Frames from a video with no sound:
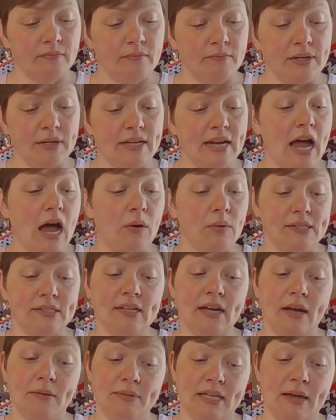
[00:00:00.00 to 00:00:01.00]
But now it's
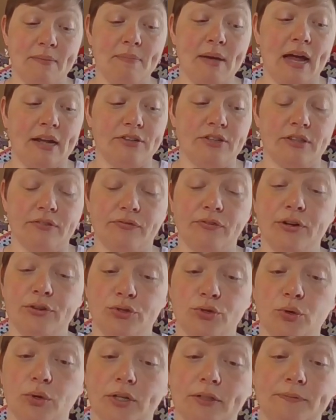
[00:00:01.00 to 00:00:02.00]
time to get back to the front
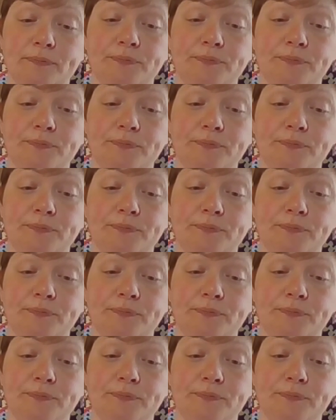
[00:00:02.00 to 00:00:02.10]
door.